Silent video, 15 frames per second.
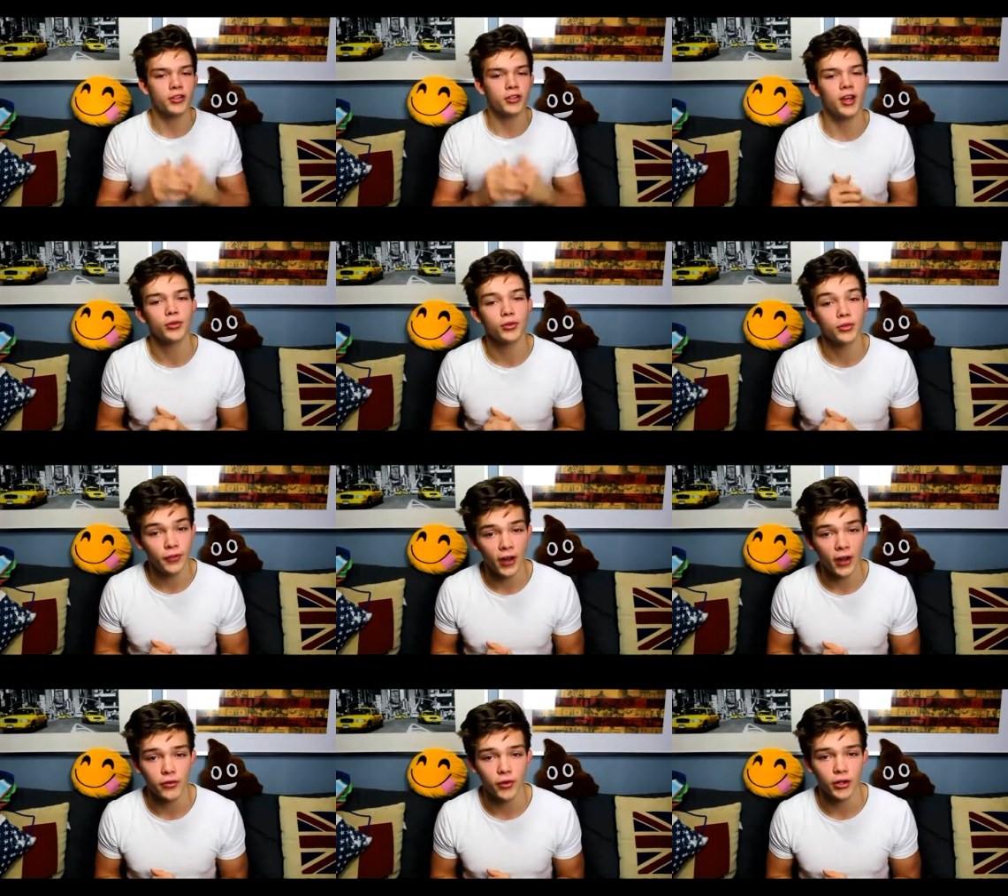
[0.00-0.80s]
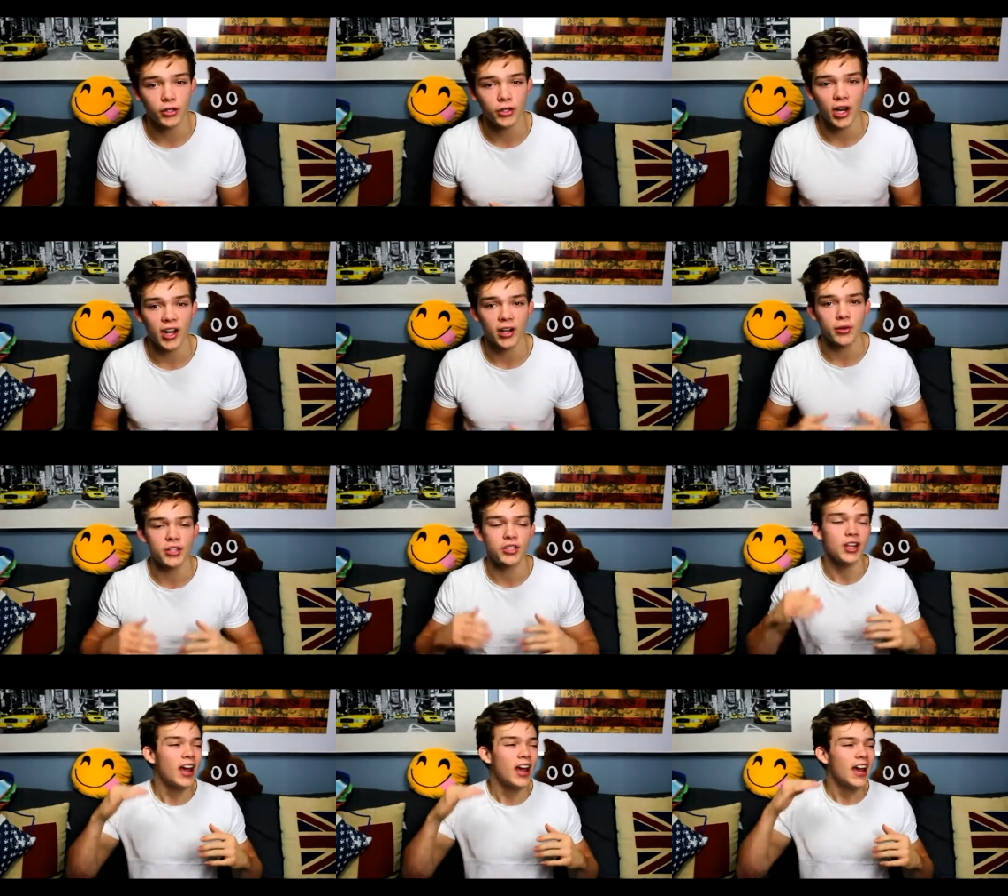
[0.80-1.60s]
three thousand five hundred
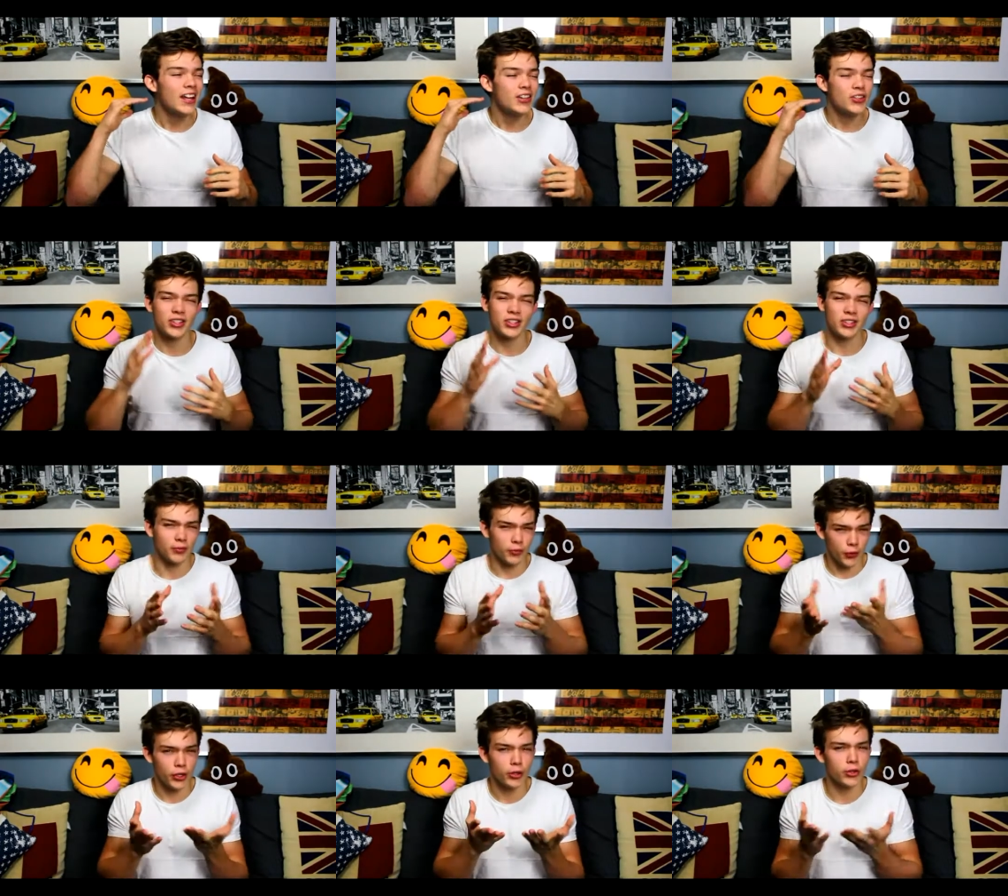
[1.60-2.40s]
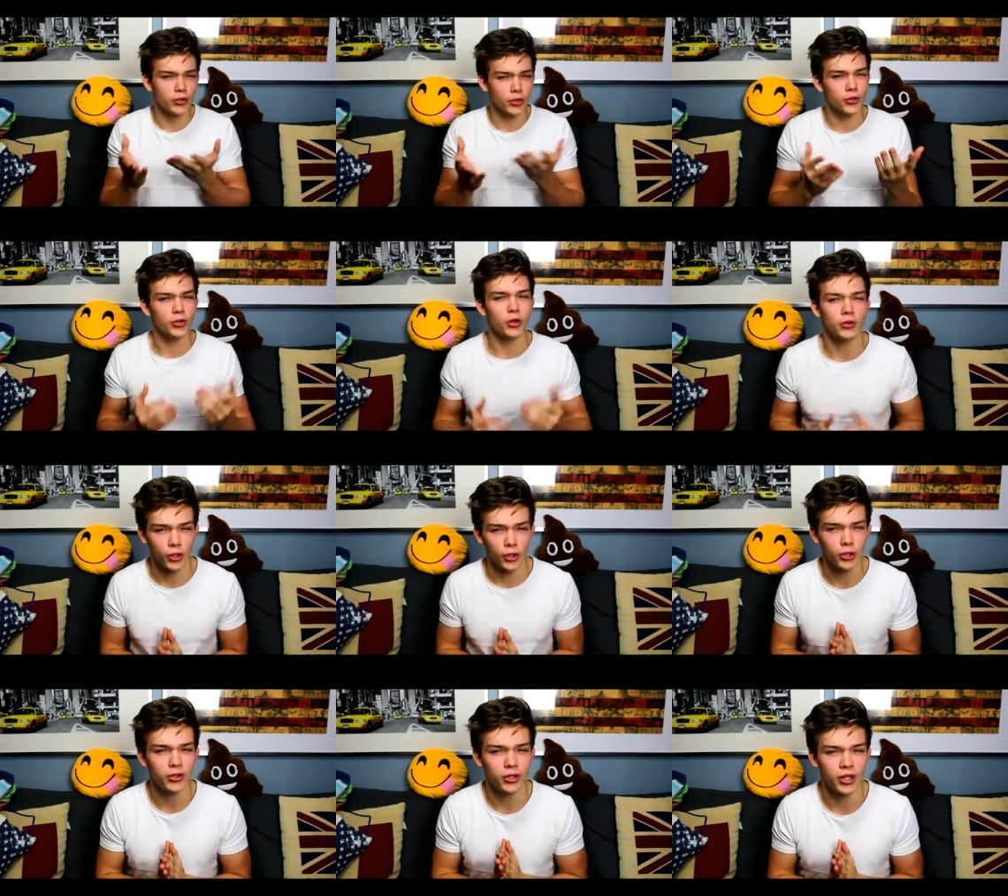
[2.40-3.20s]
calories. Just, for you it's also
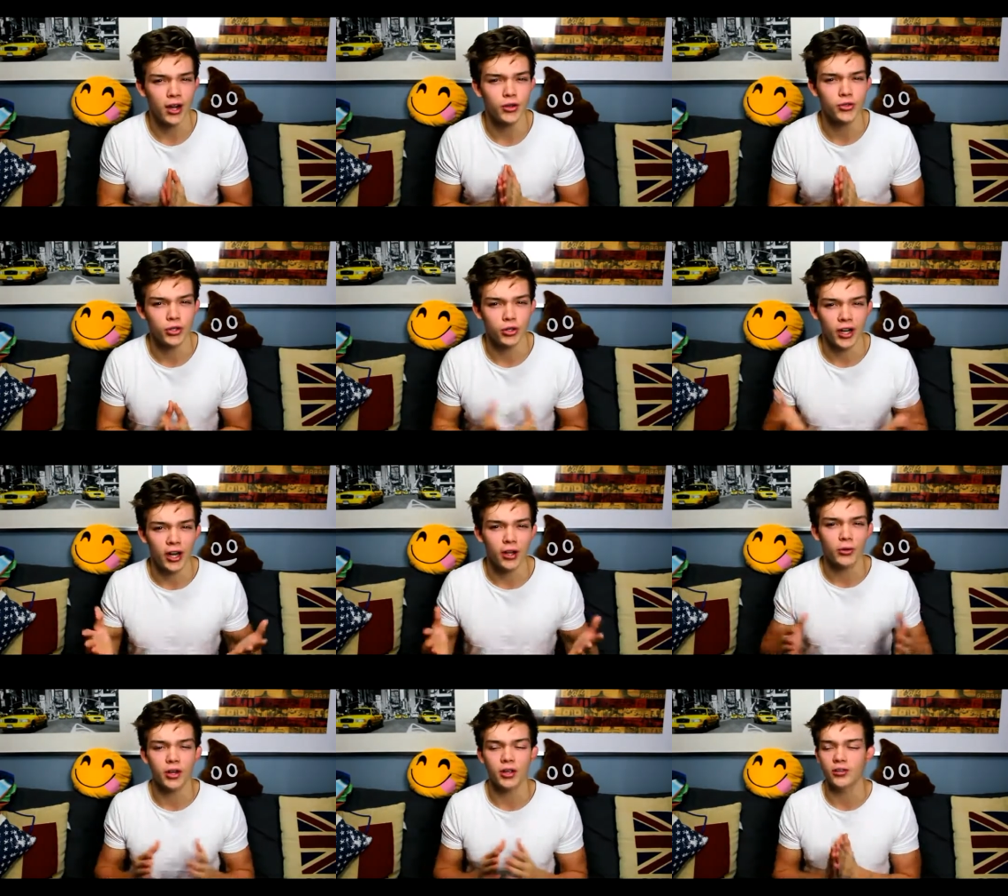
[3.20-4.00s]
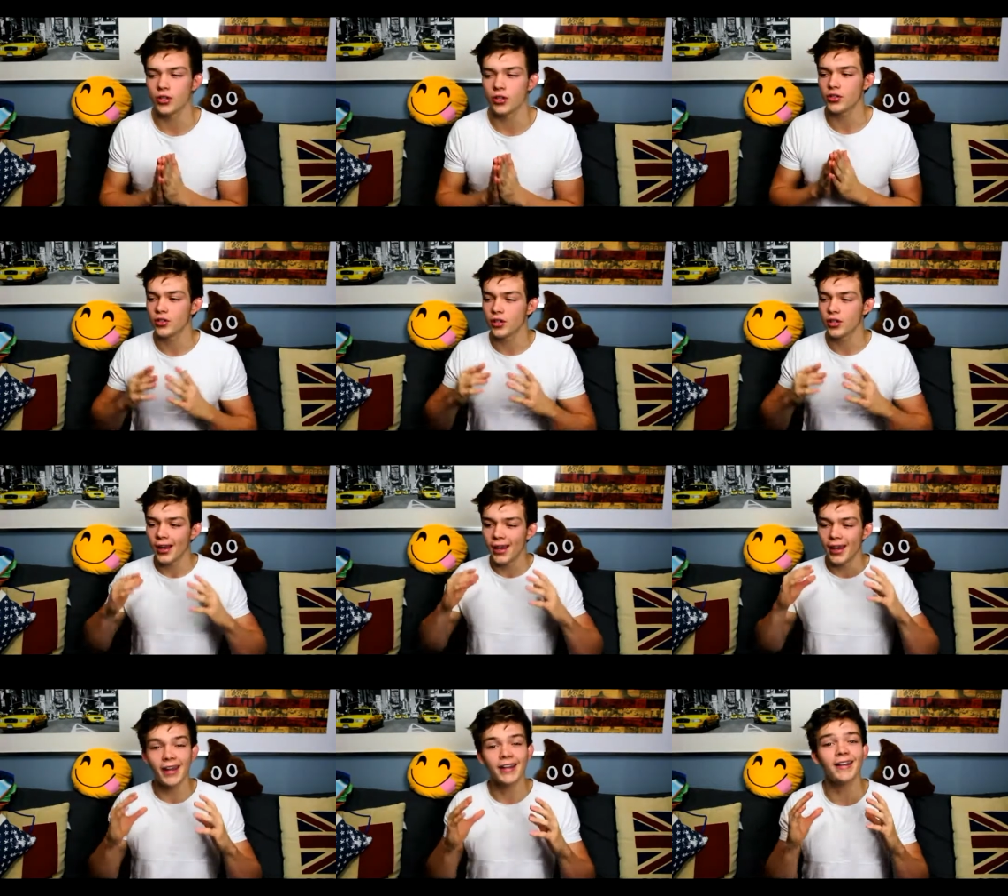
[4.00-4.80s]
good to count your calories, just
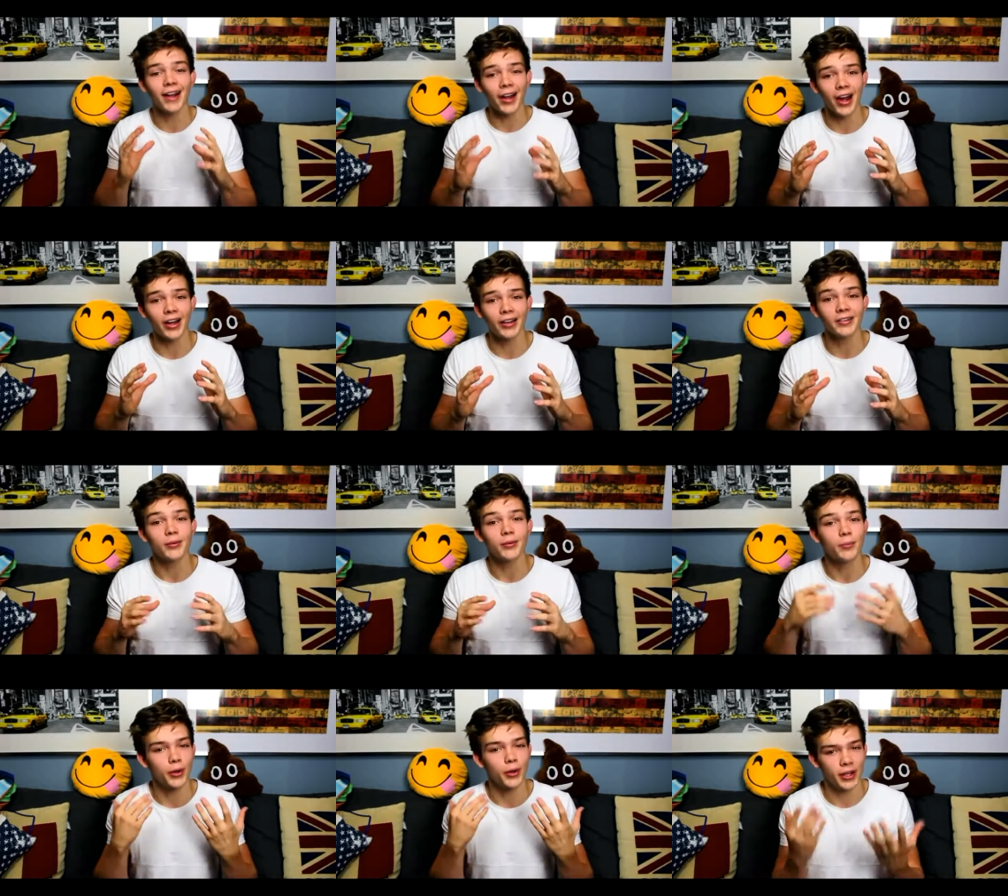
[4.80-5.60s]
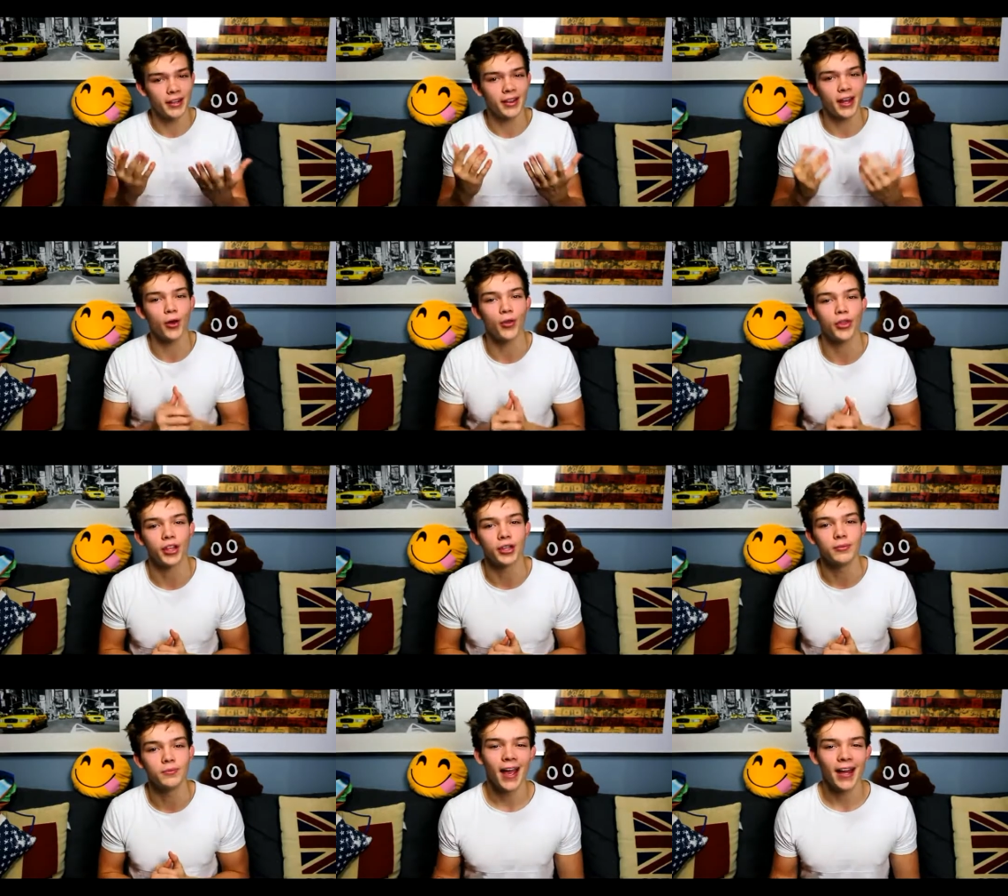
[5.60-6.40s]
eat a lot, but eat
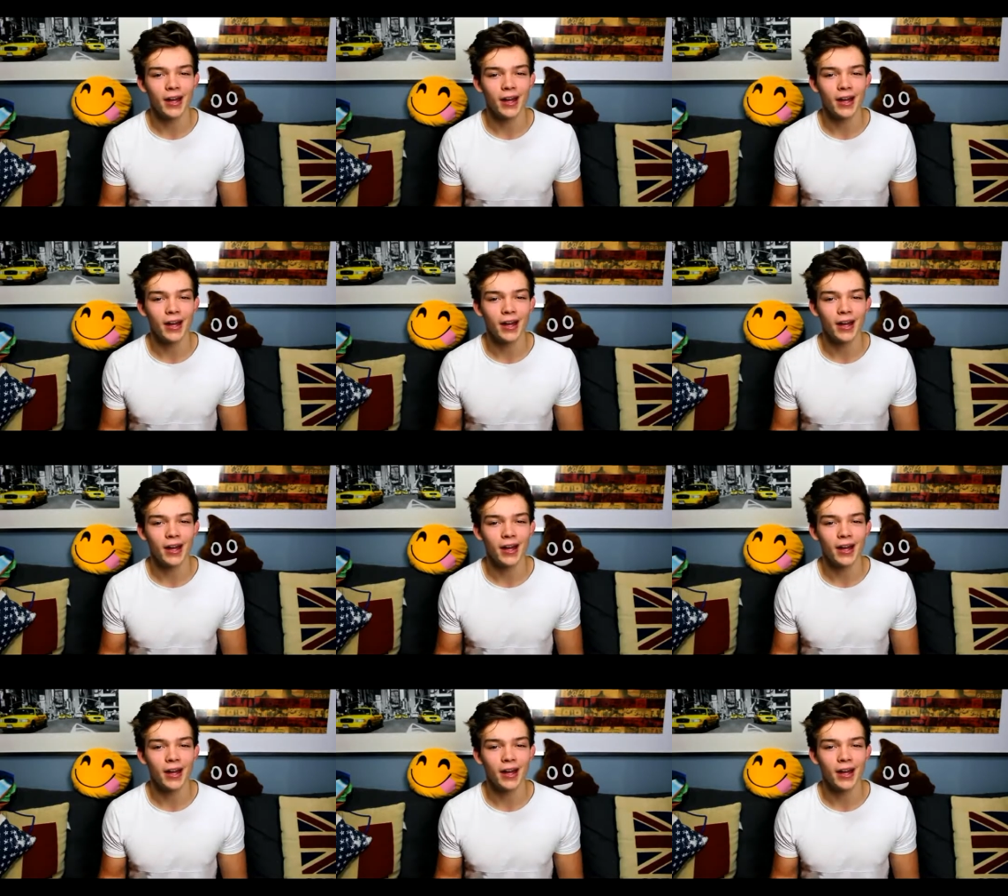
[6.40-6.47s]
healthy.